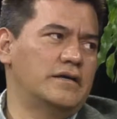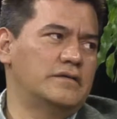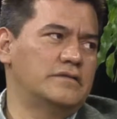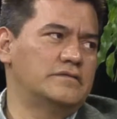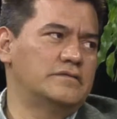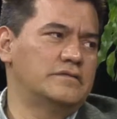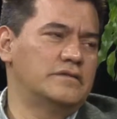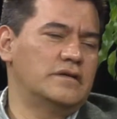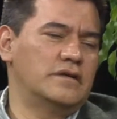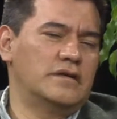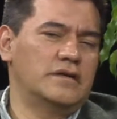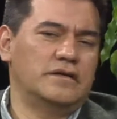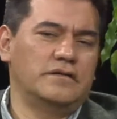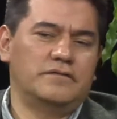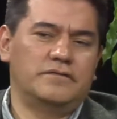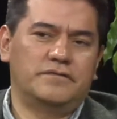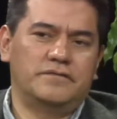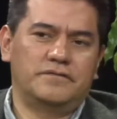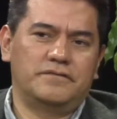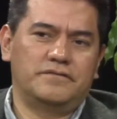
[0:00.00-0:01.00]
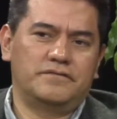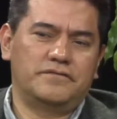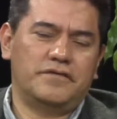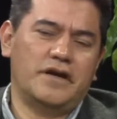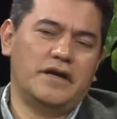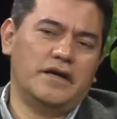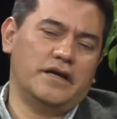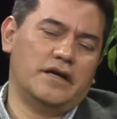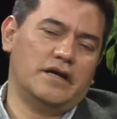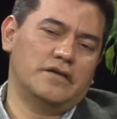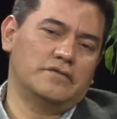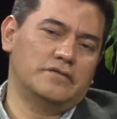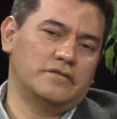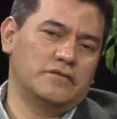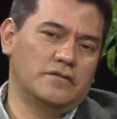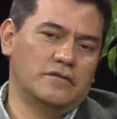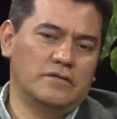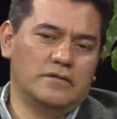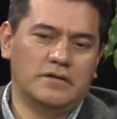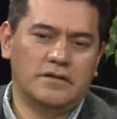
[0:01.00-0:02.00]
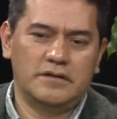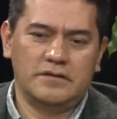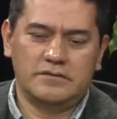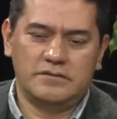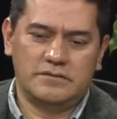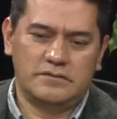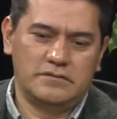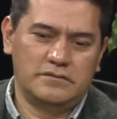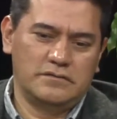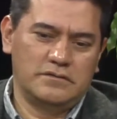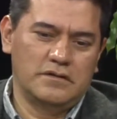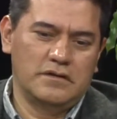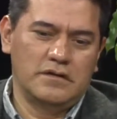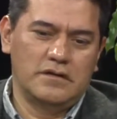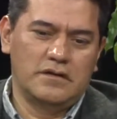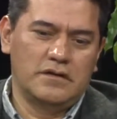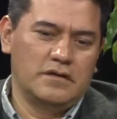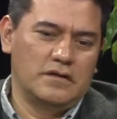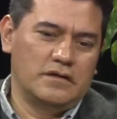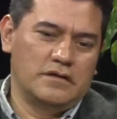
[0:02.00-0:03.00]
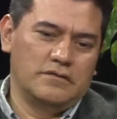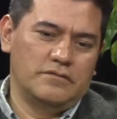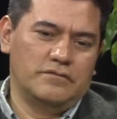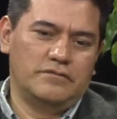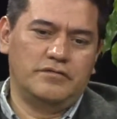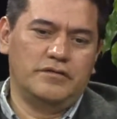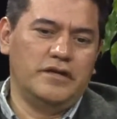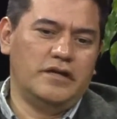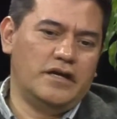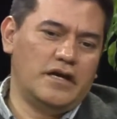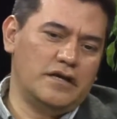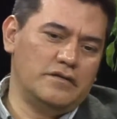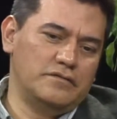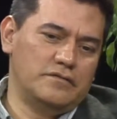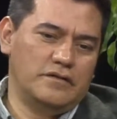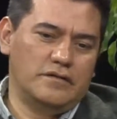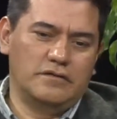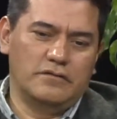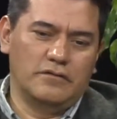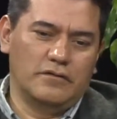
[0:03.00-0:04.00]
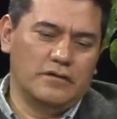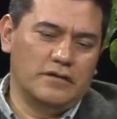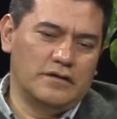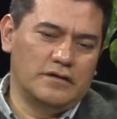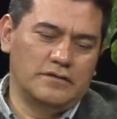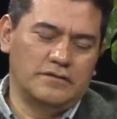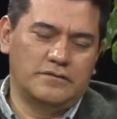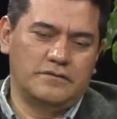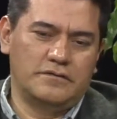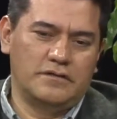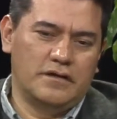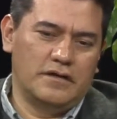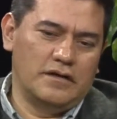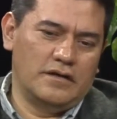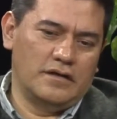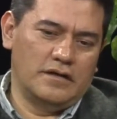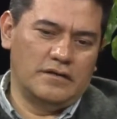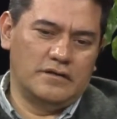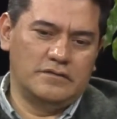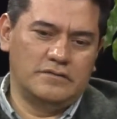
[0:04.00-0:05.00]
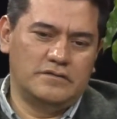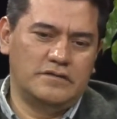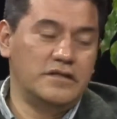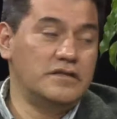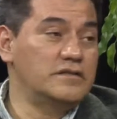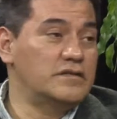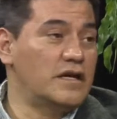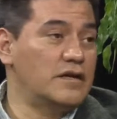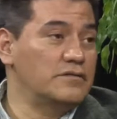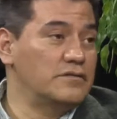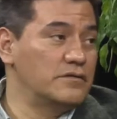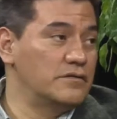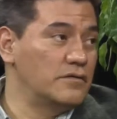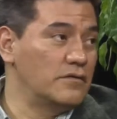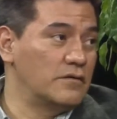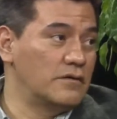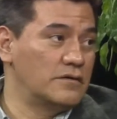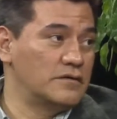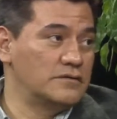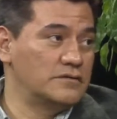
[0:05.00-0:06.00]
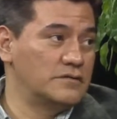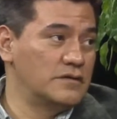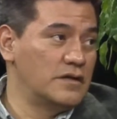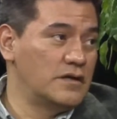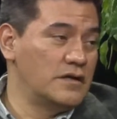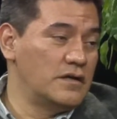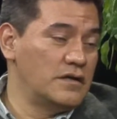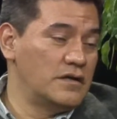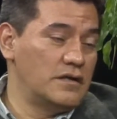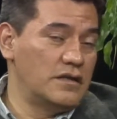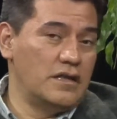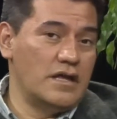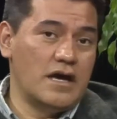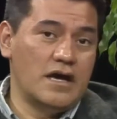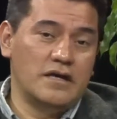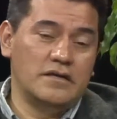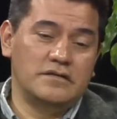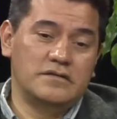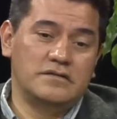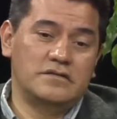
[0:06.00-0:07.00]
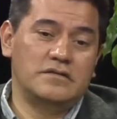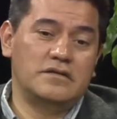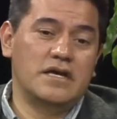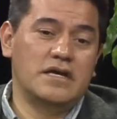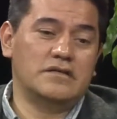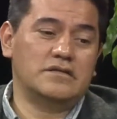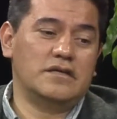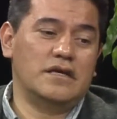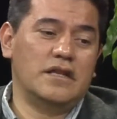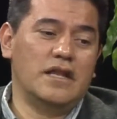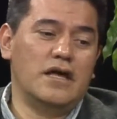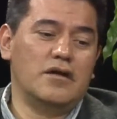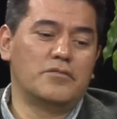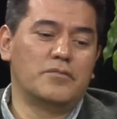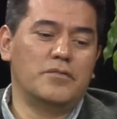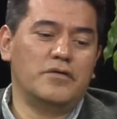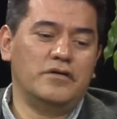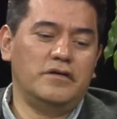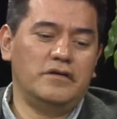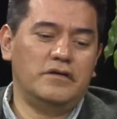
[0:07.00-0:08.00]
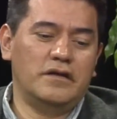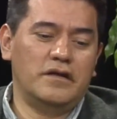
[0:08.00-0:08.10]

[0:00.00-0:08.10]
It's like $500, $300, $600. That's a lot of money.